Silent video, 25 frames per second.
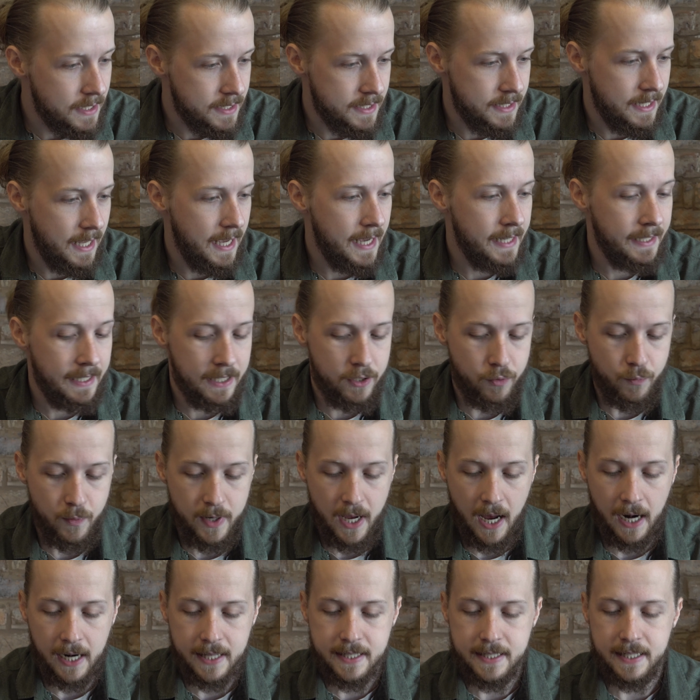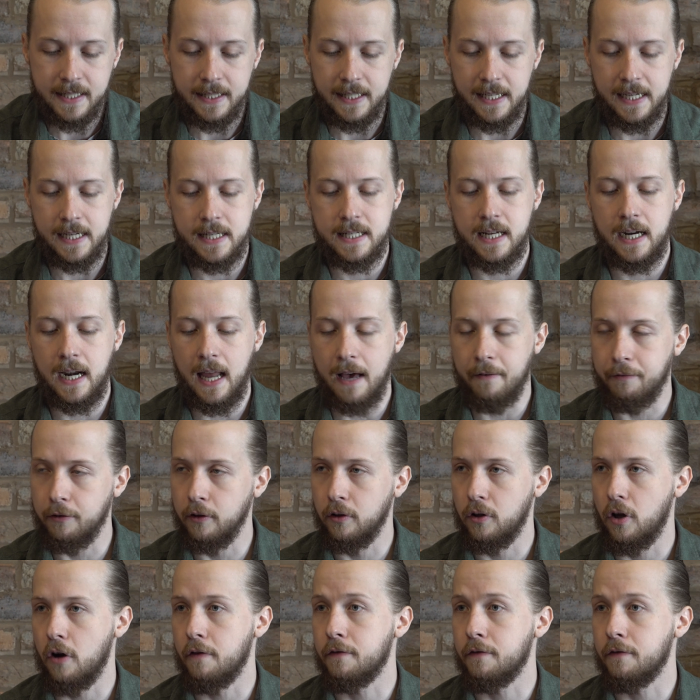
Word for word: isn't it, in this reality there is a level